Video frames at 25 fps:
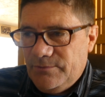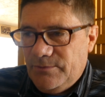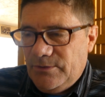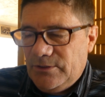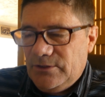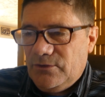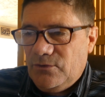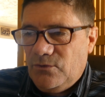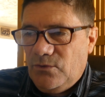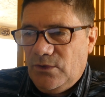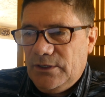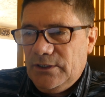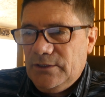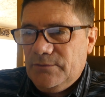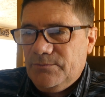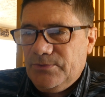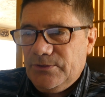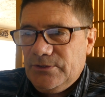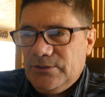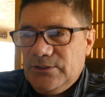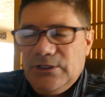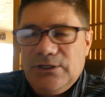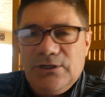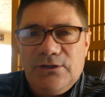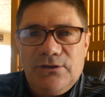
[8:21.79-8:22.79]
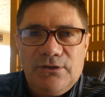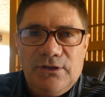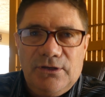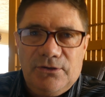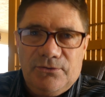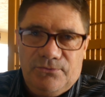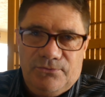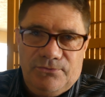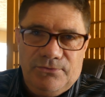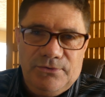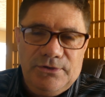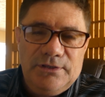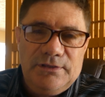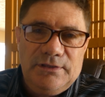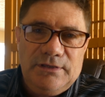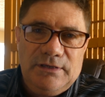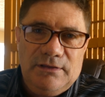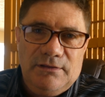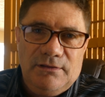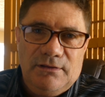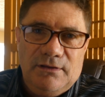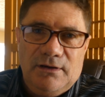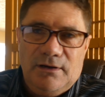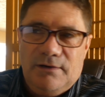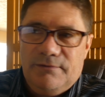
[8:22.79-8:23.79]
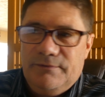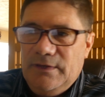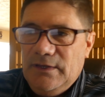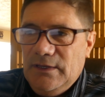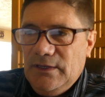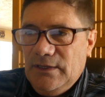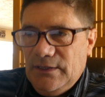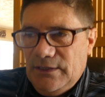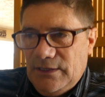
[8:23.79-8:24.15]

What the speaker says: but the one in particular I really love